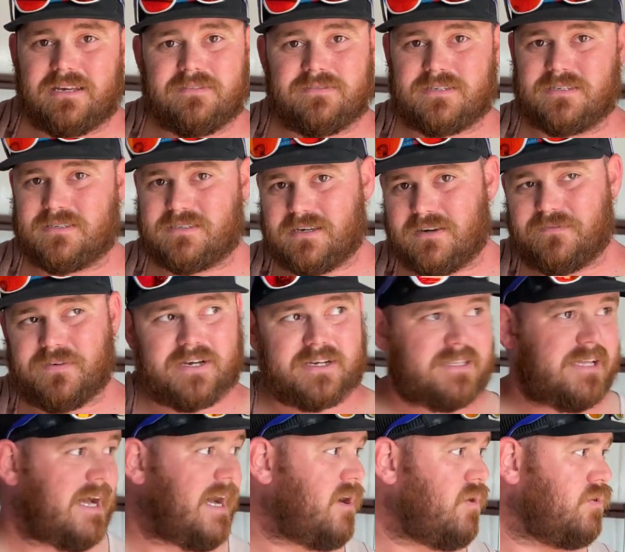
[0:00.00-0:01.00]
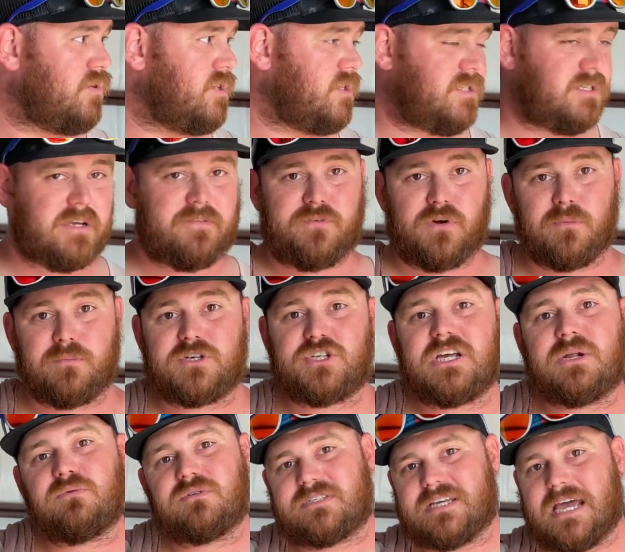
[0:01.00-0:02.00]
lifts and stuff like that. Or just if your
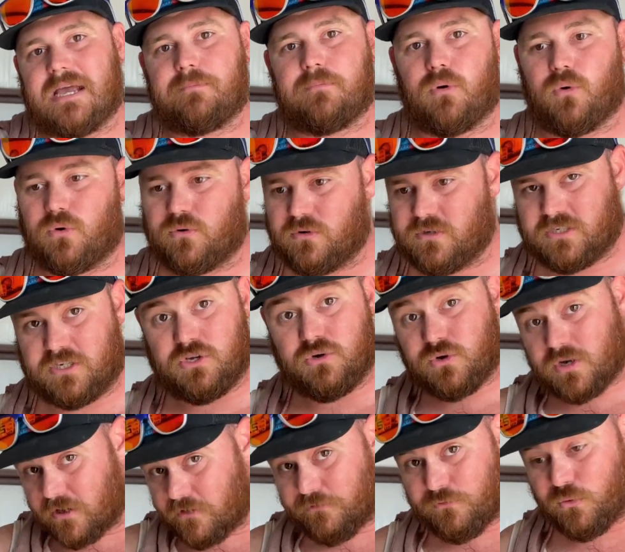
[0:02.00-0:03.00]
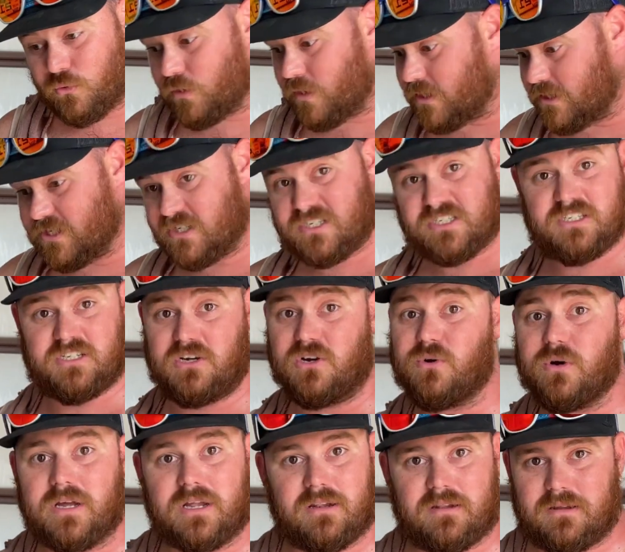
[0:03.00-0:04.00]
machine will take portals and you can afford it, just
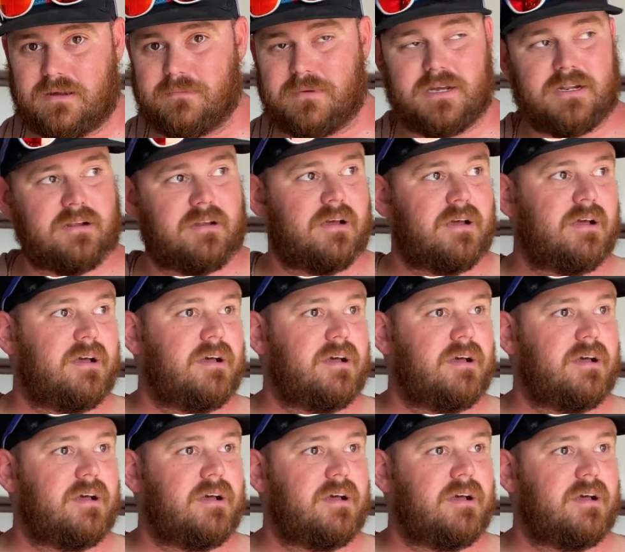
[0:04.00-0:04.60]
do it. I mean,